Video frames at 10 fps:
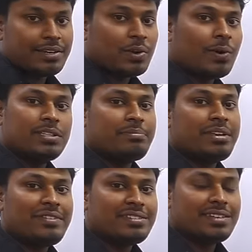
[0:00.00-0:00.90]
In all the
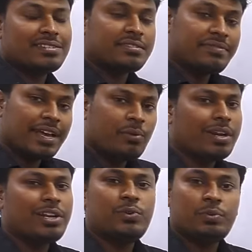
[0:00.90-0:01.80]
previous cases, we have
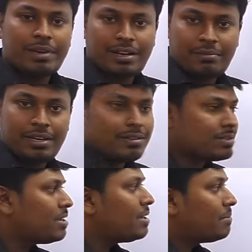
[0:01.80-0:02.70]
only 2 parameters,
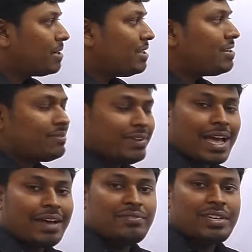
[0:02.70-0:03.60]
but here we
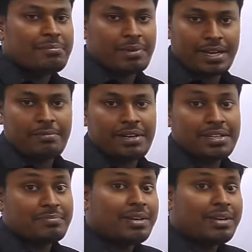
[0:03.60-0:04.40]
have 3 parameters.